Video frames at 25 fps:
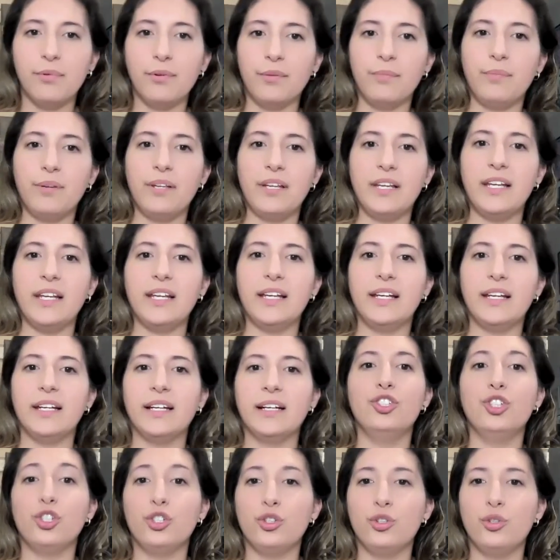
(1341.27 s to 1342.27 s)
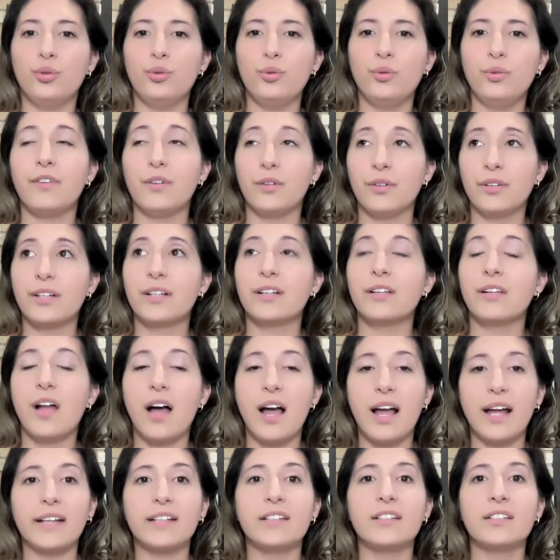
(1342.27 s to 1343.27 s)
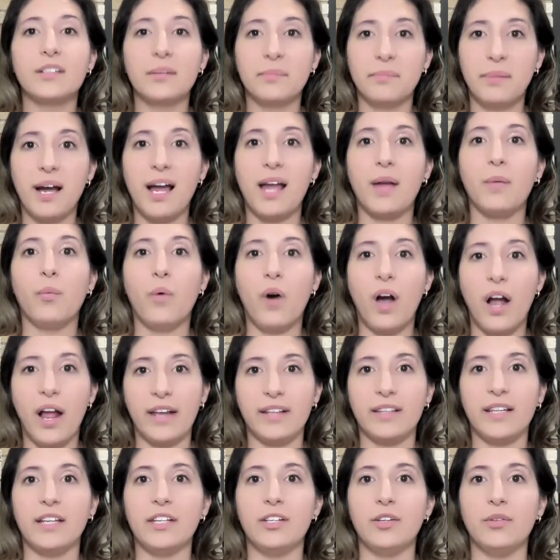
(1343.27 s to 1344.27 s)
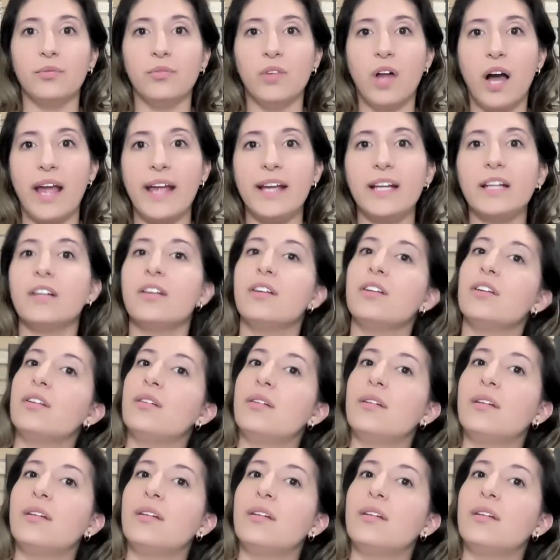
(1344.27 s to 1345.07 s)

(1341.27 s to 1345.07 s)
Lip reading: would be do feel inclined to buy wine that you like.